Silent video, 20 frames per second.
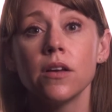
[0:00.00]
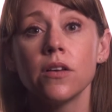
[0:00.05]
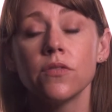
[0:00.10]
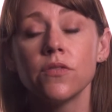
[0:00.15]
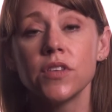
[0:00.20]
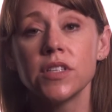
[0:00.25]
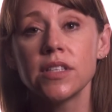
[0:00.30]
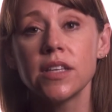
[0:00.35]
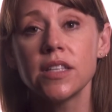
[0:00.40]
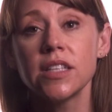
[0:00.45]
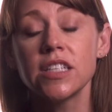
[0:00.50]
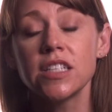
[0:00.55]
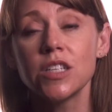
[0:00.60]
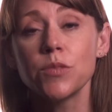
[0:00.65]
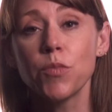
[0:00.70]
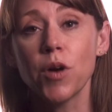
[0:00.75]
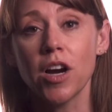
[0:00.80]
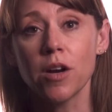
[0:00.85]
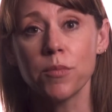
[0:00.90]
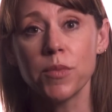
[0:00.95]
Visit the
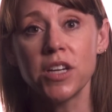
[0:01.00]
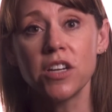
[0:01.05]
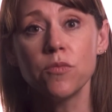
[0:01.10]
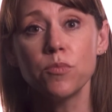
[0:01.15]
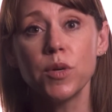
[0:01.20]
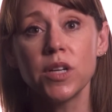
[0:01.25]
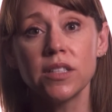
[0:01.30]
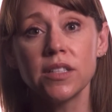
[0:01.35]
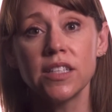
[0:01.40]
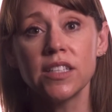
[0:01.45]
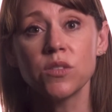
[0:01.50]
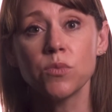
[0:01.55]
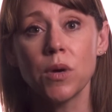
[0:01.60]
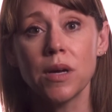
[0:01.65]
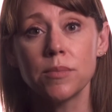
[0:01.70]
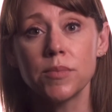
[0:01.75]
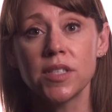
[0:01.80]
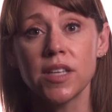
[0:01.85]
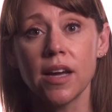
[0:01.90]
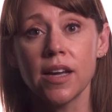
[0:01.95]
Department of Buildings
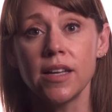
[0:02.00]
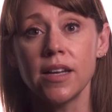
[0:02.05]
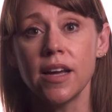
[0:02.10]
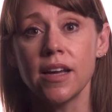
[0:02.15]
website